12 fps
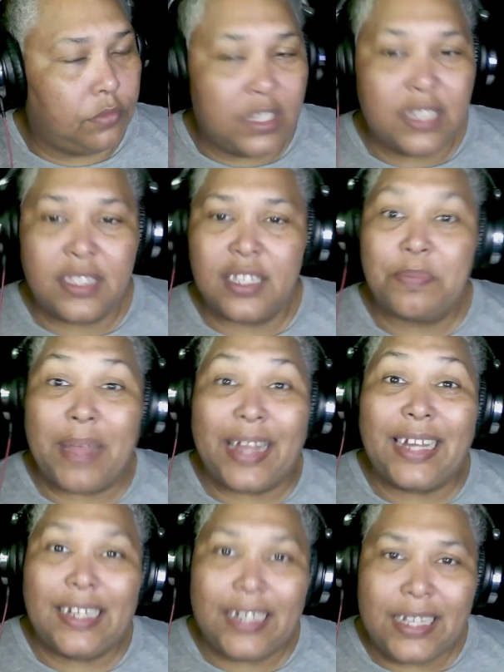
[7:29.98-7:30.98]
This is
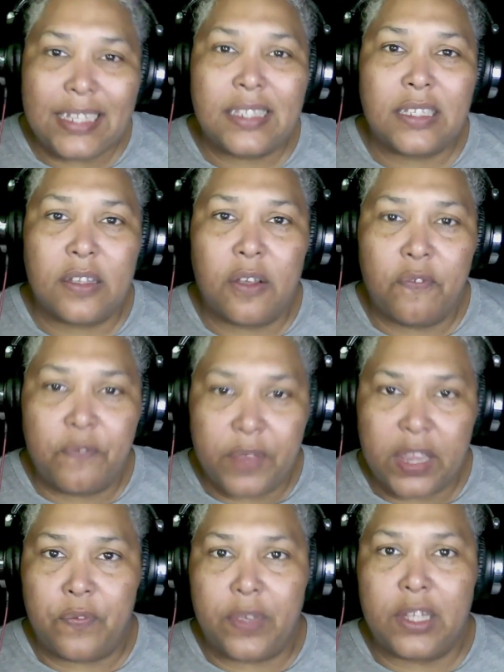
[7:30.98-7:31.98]
my least
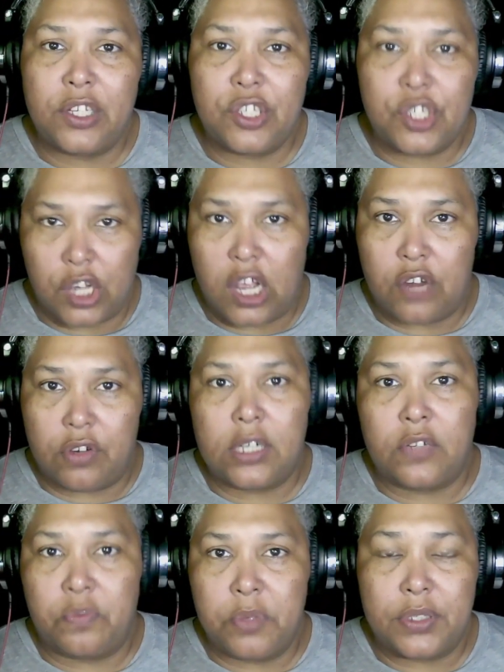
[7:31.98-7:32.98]
favorite genre
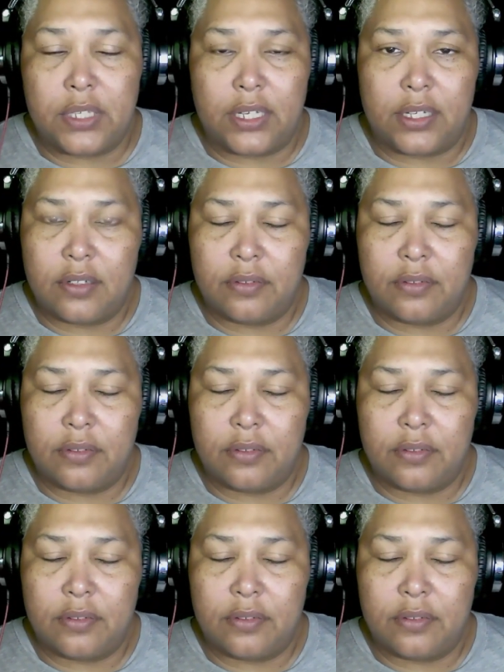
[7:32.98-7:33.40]
of music.